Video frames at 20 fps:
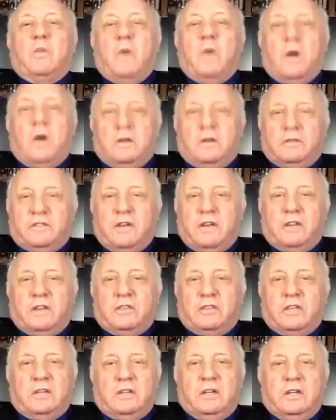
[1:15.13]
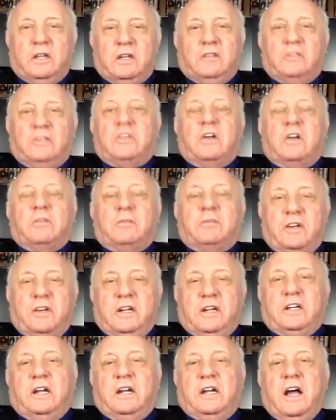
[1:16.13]
water faucet and he'd start
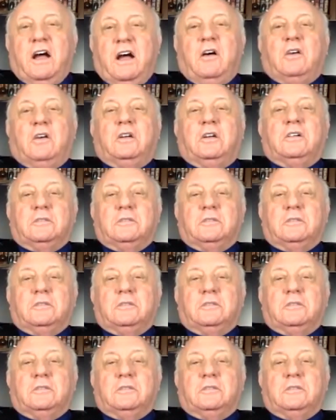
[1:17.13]
freaking out.